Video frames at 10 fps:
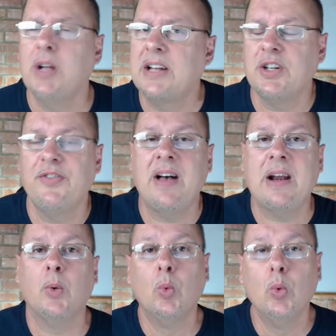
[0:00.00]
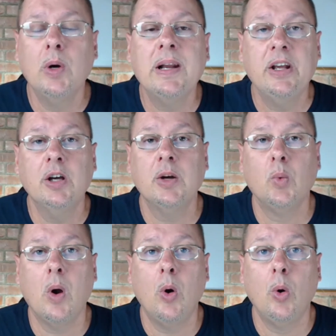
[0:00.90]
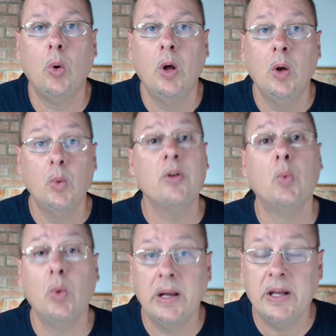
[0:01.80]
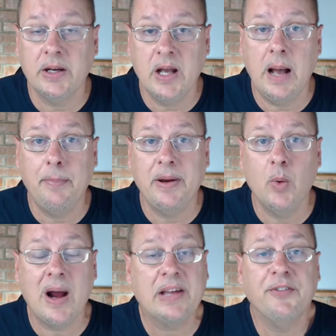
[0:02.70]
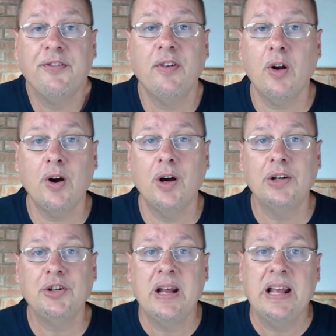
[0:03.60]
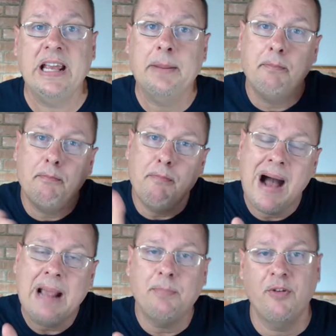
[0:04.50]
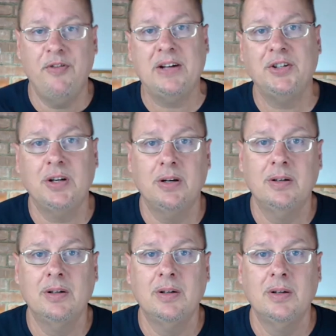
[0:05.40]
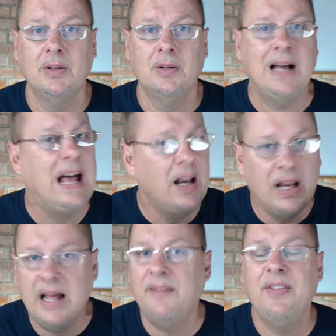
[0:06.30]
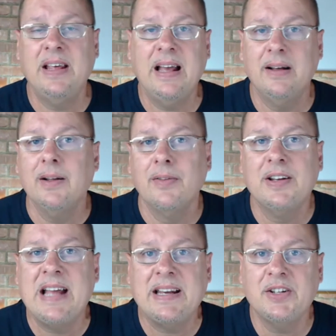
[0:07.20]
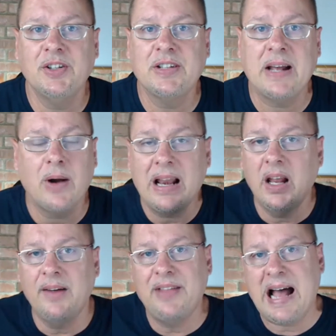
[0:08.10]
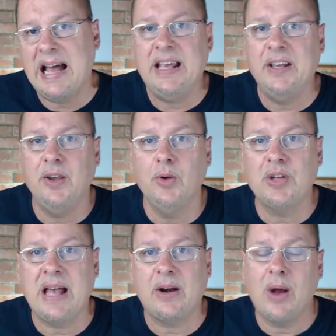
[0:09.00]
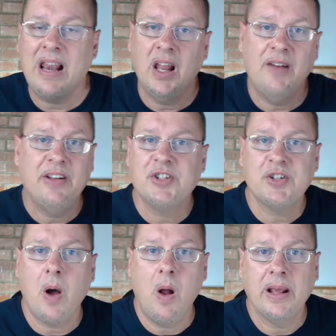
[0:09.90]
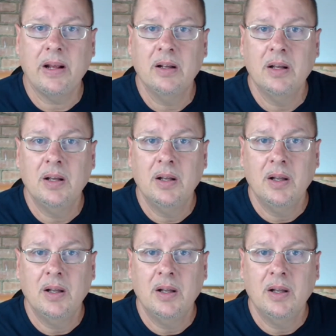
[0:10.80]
Or should I just find a really good role with a really good company where I can flourish in my profession. I love the uh, the technician side, or I love the IAQ side, or I love installing.